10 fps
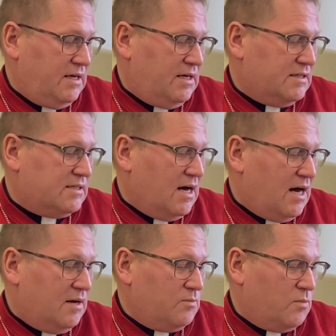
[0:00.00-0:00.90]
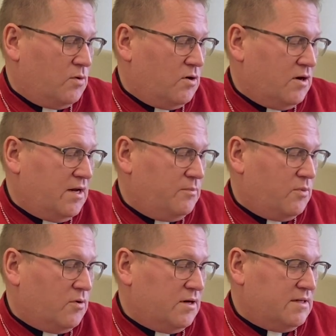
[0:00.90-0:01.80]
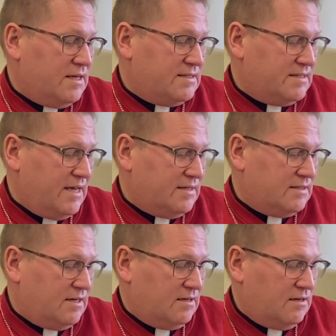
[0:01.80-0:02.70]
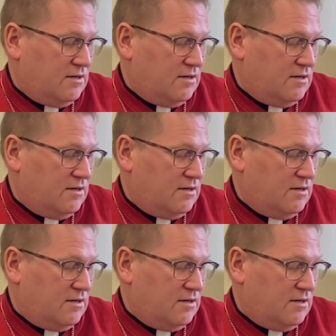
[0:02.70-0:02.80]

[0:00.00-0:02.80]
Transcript: "Is God more important than Santa?"